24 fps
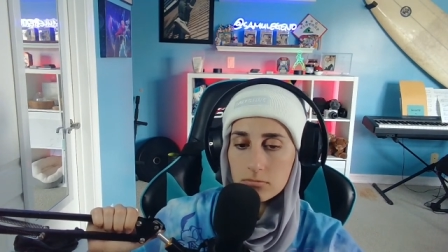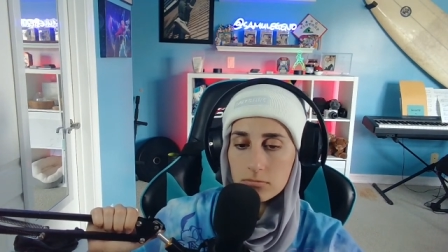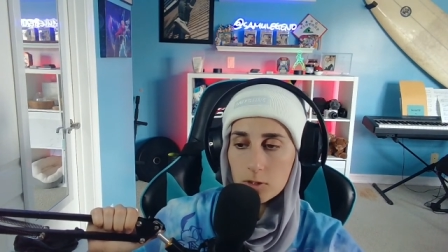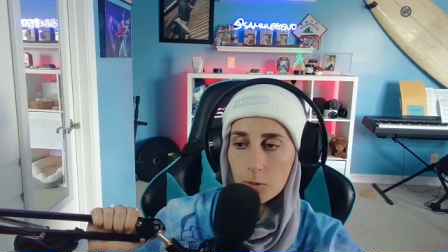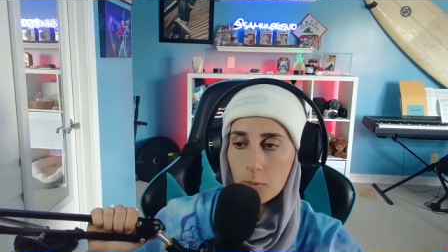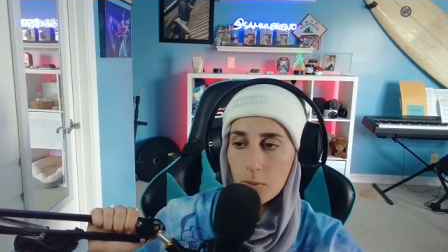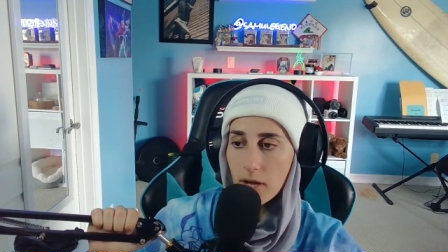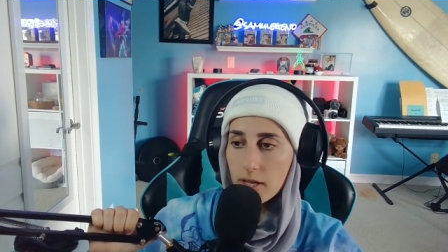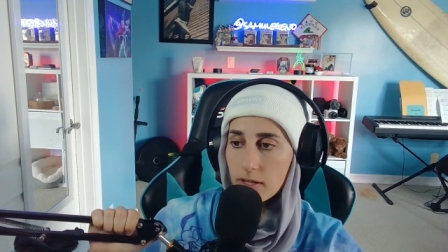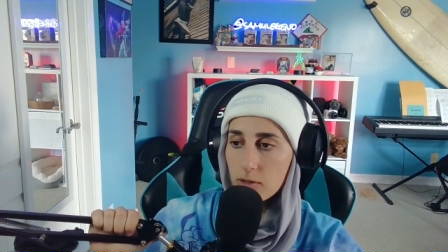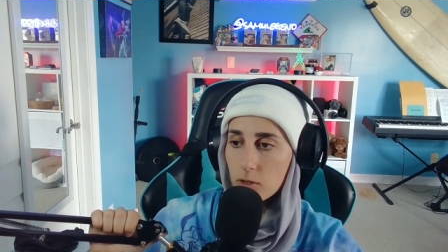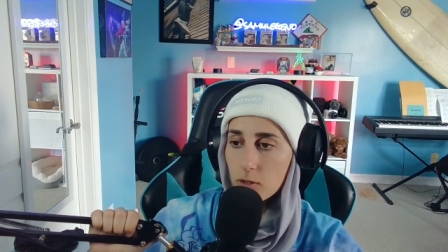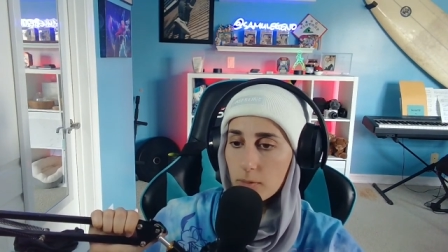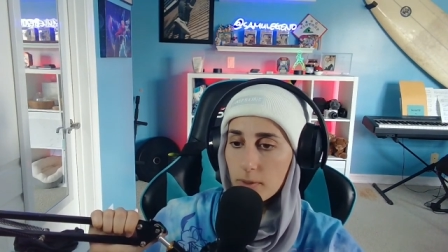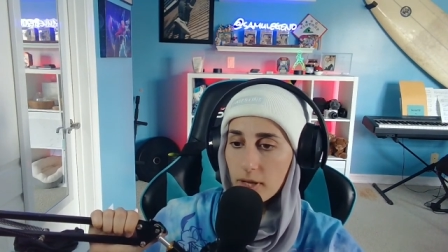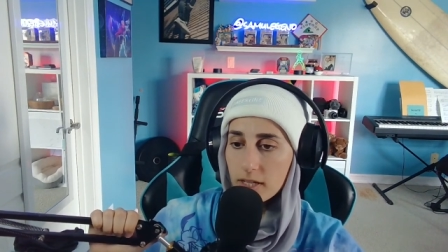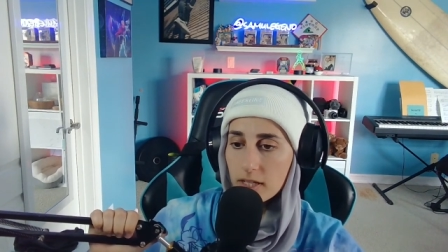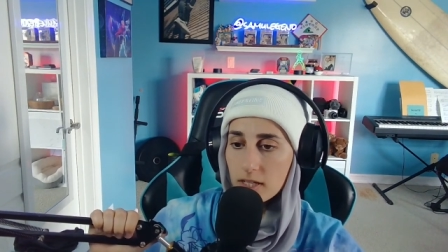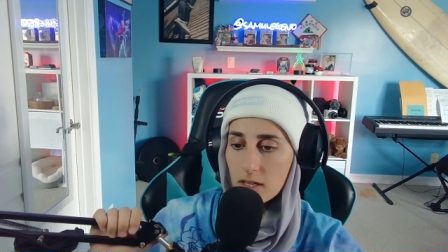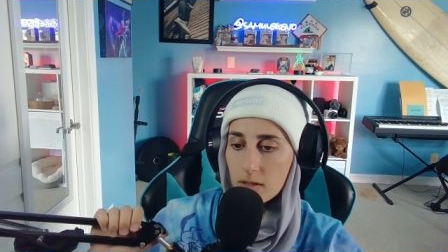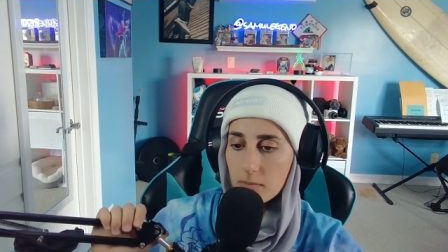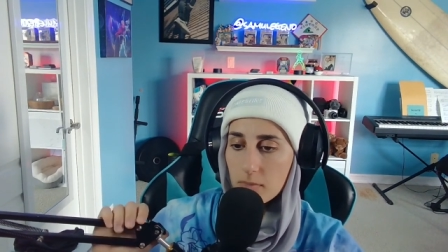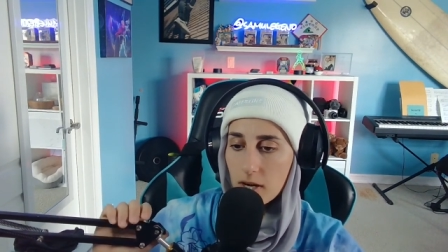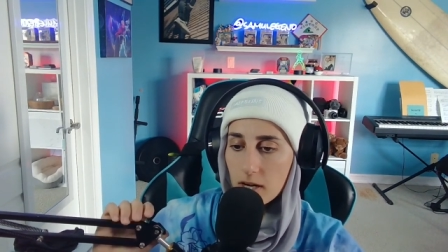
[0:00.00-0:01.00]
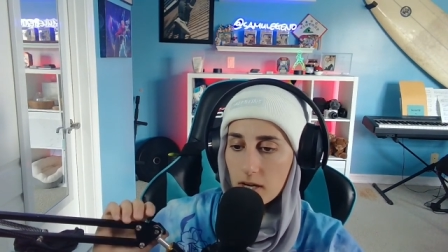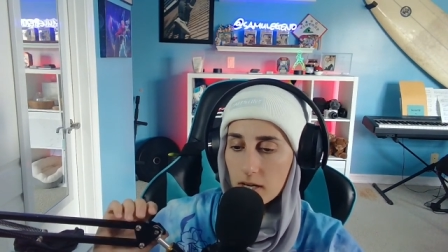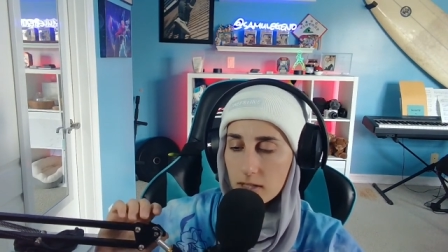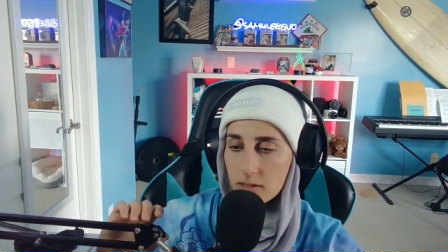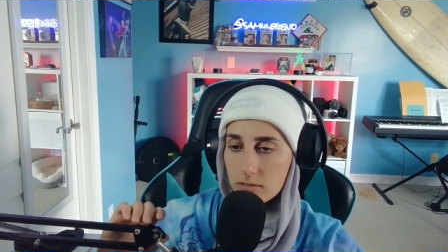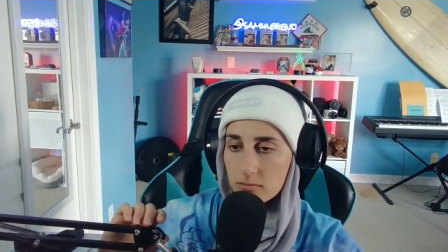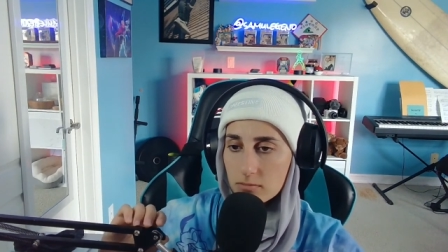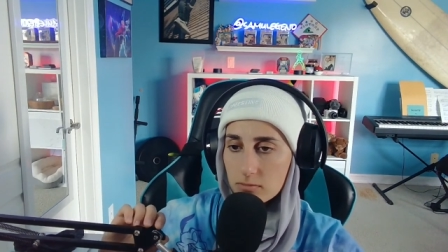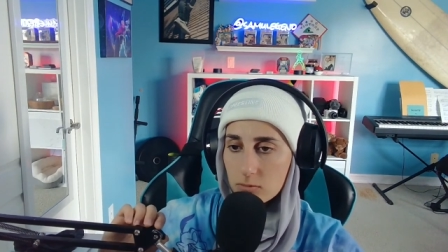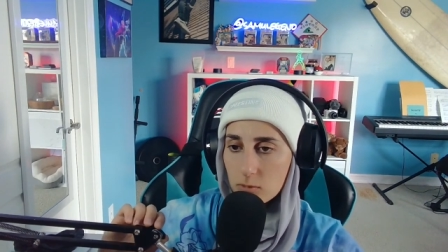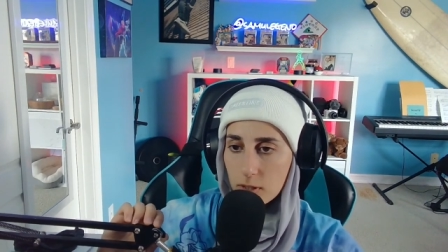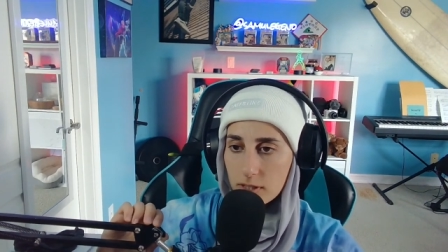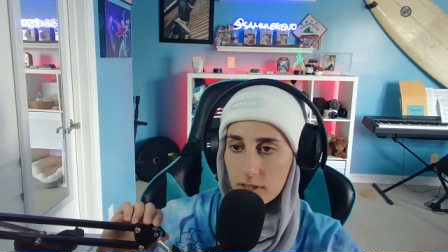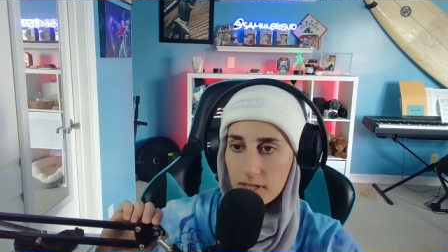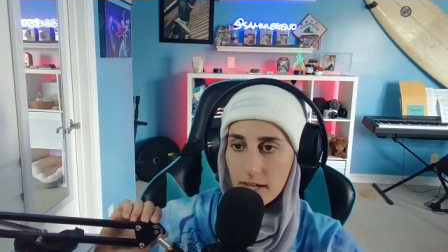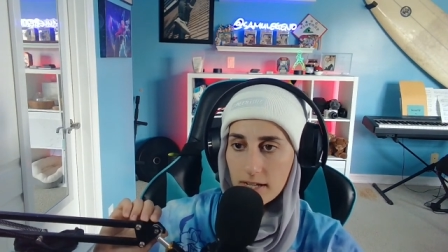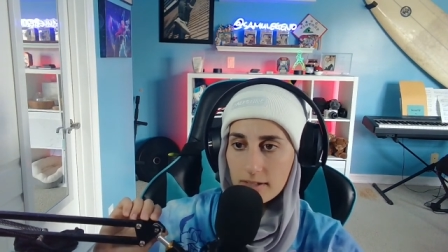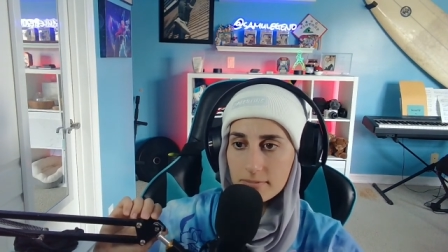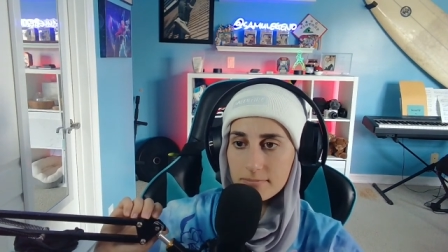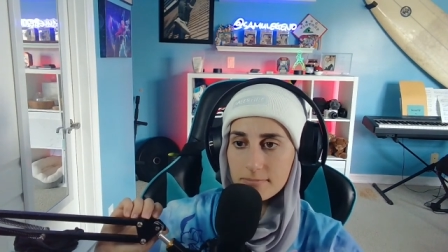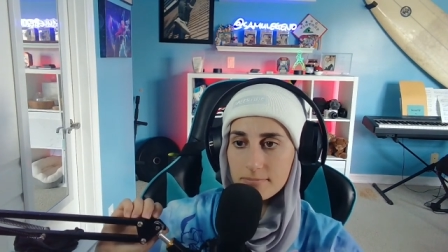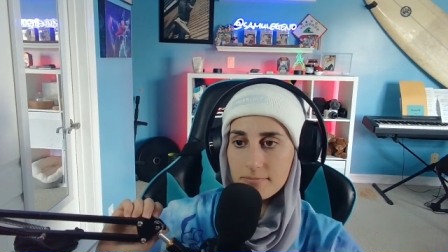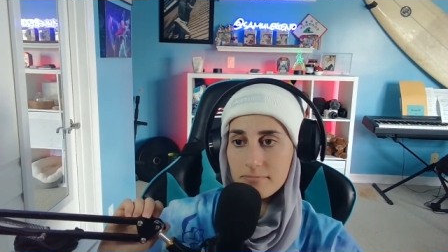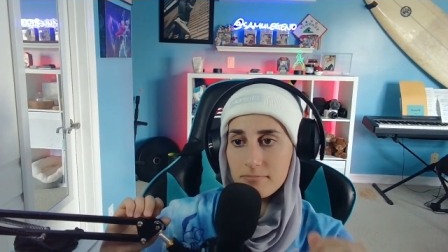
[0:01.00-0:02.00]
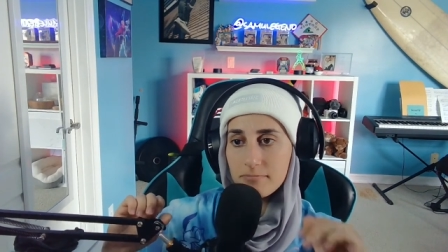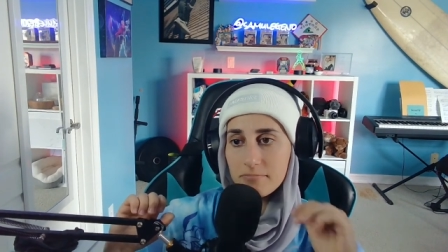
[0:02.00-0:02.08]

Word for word: We might we might get married one day.